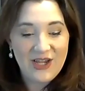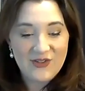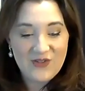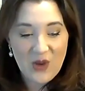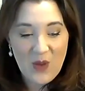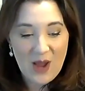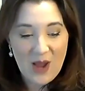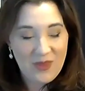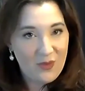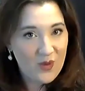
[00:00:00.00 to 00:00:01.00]
So
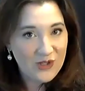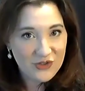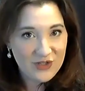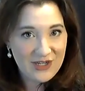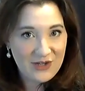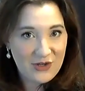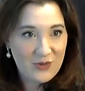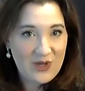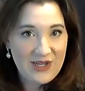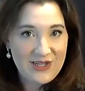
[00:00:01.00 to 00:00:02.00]
I'm wondering,
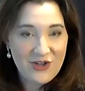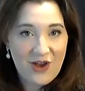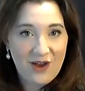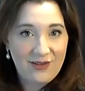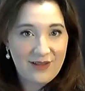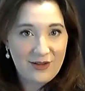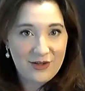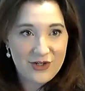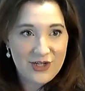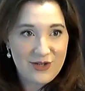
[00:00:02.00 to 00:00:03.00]
could we talk a little
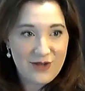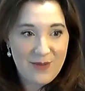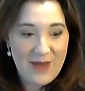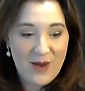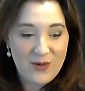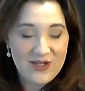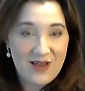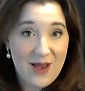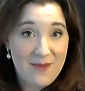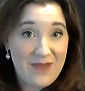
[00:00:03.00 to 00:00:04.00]
or can, about
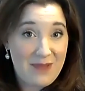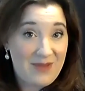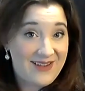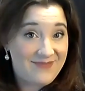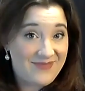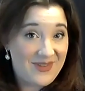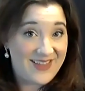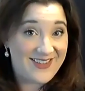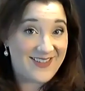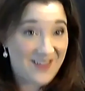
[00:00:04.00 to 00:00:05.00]
um, maybe
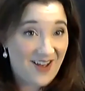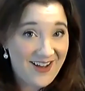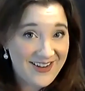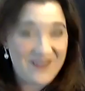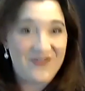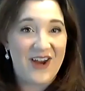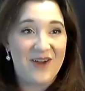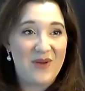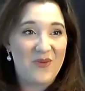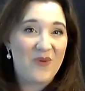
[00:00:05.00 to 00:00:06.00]
the salon
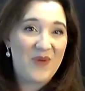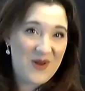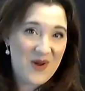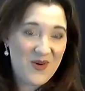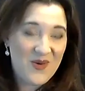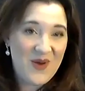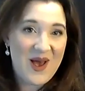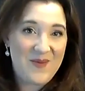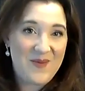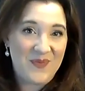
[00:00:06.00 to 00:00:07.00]
environment, what we know
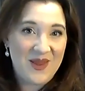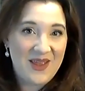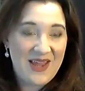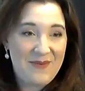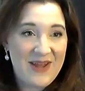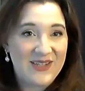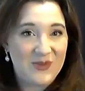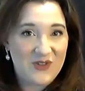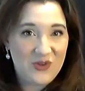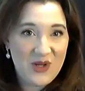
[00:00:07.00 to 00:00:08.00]
um, Ximenez
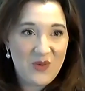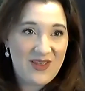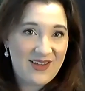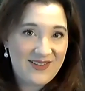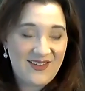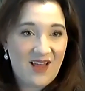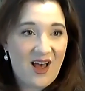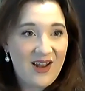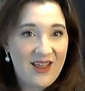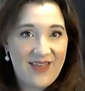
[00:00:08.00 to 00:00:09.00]
was doing with his
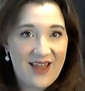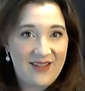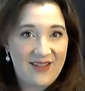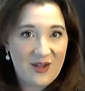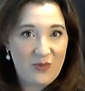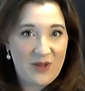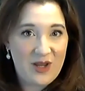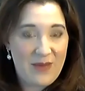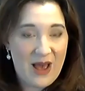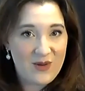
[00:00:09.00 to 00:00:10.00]
salon, and then a little bit
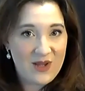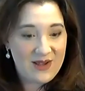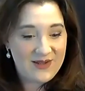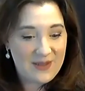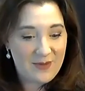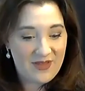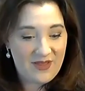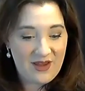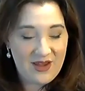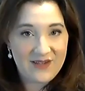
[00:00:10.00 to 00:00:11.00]
about some of
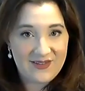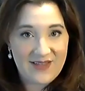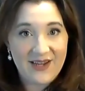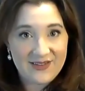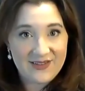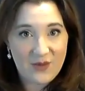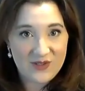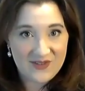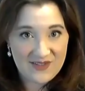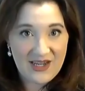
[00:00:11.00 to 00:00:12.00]
the aesthetics that
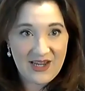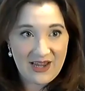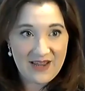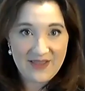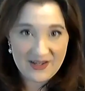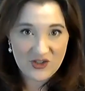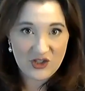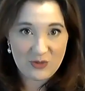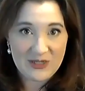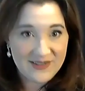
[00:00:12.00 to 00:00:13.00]
we're seeing in these
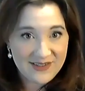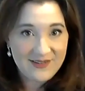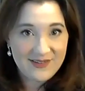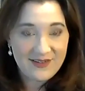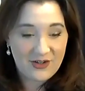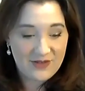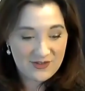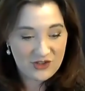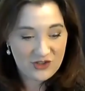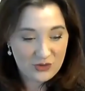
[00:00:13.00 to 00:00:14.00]
two pieces or
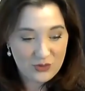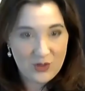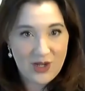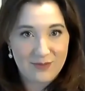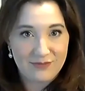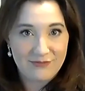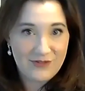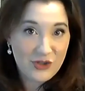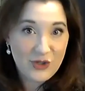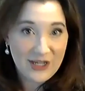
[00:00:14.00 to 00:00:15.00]
these two um,
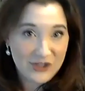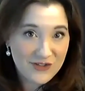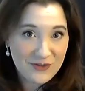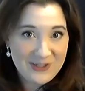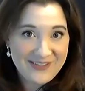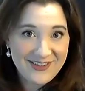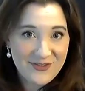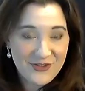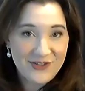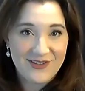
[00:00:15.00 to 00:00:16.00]
two collections of pieces
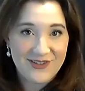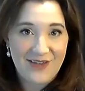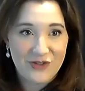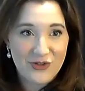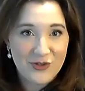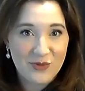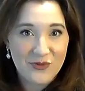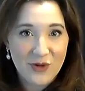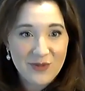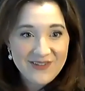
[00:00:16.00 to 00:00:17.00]
for this afternoon's
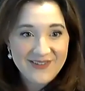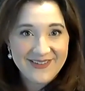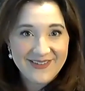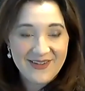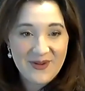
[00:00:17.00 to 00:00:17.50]
performance?